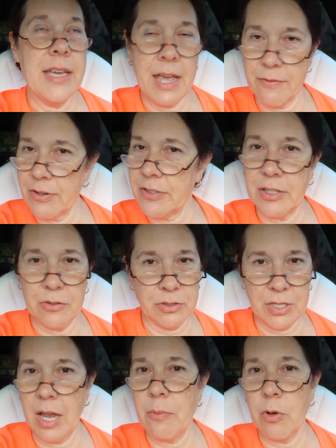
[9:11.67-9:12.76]
every single
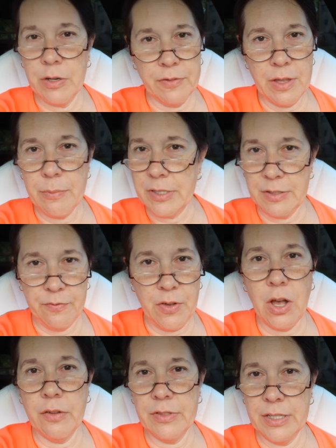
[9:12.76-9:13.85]
time one of them is
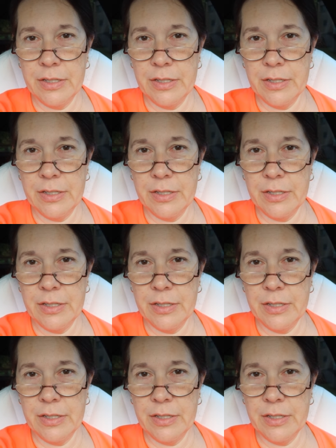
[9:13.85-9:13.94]
involved